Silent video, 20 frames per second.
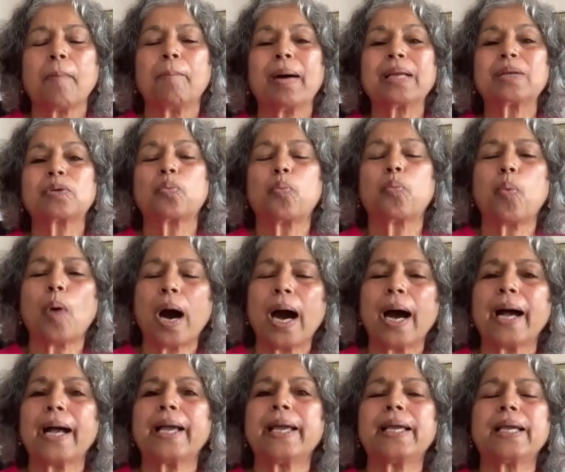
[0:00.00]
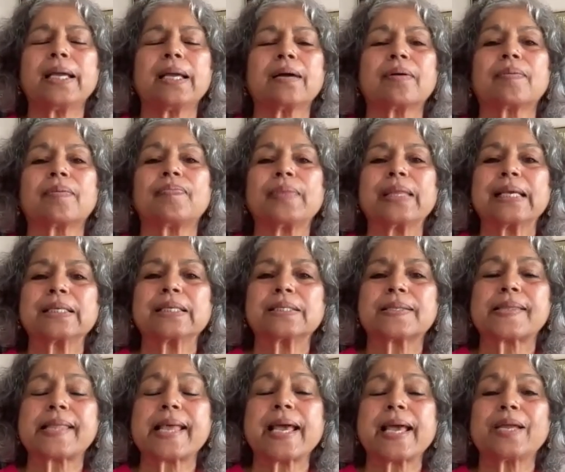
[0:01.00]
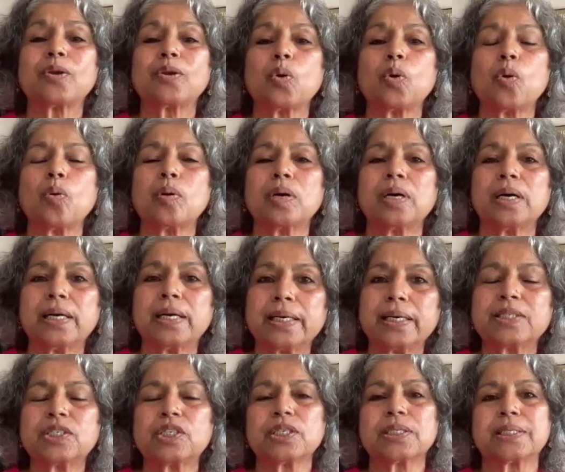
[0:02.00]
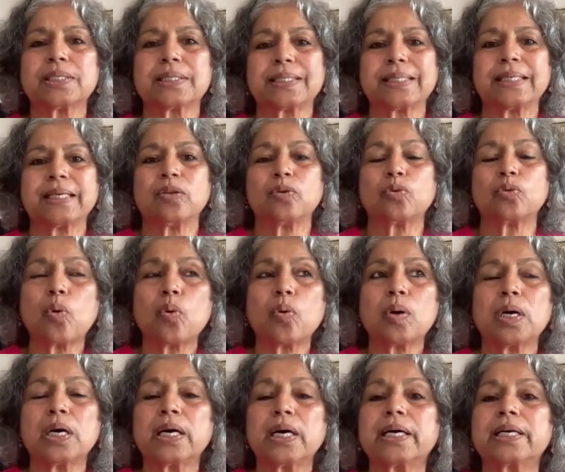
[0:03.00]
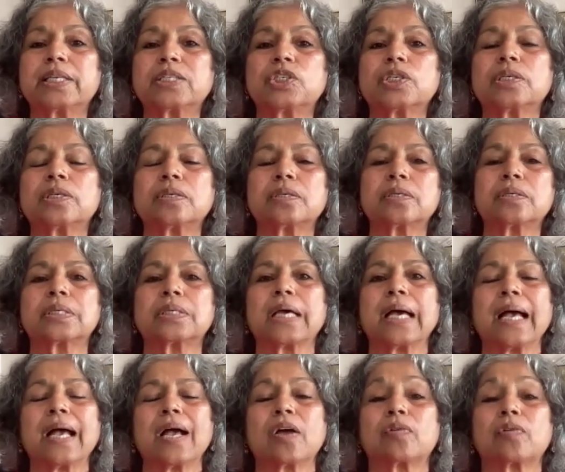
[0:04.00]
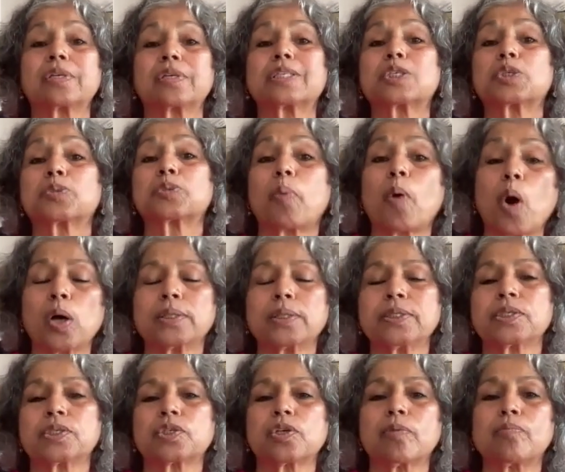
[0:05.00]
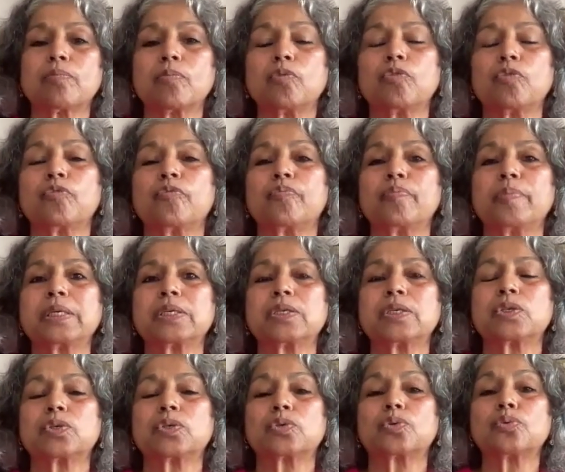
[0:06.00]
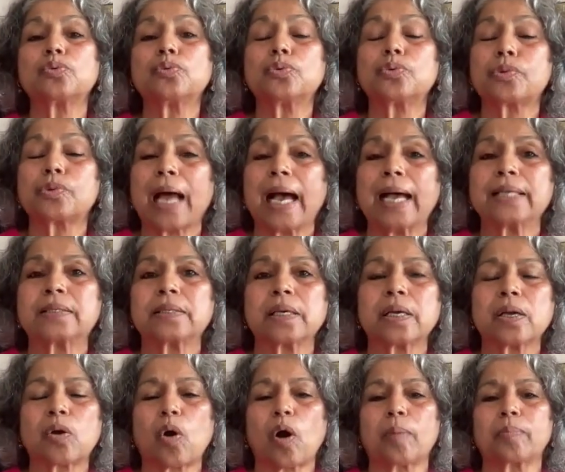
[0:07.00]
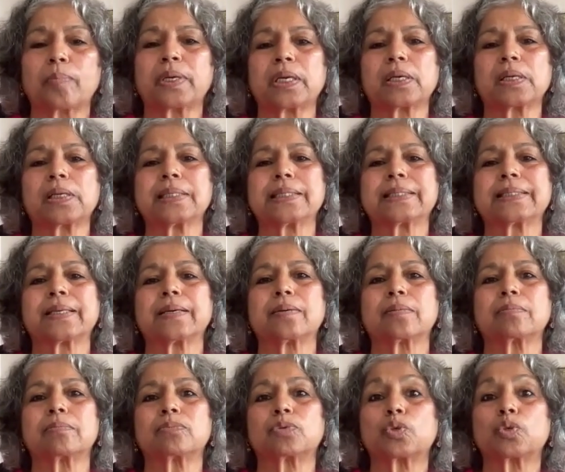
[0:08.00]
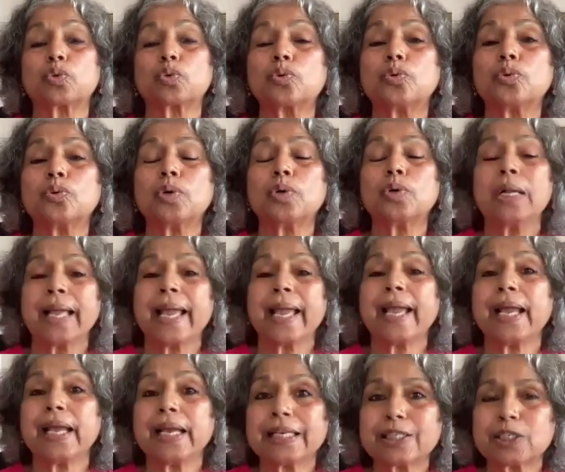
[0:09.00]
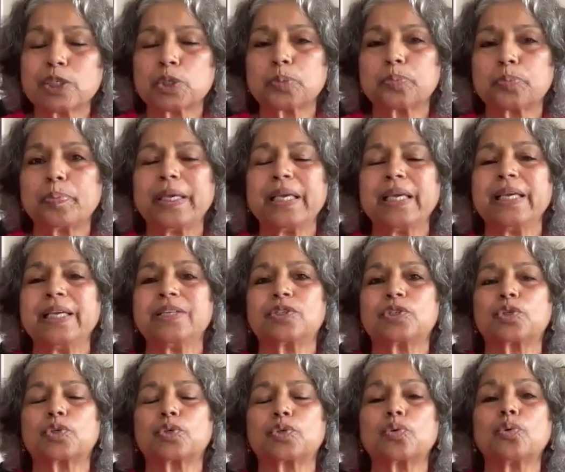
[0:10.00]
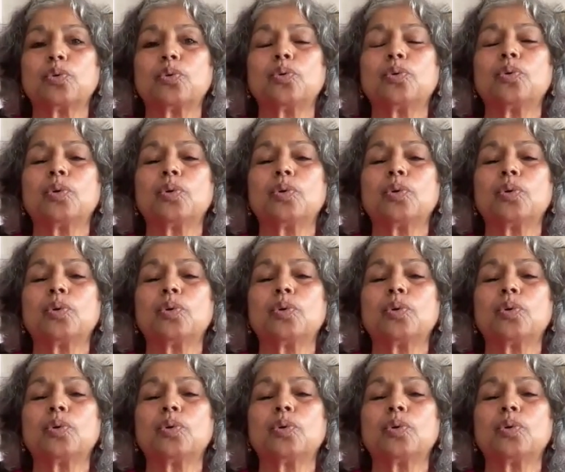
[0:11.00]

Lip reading: But why is there no urgency, no urgent response or movement to rising communalism, to hate speech, to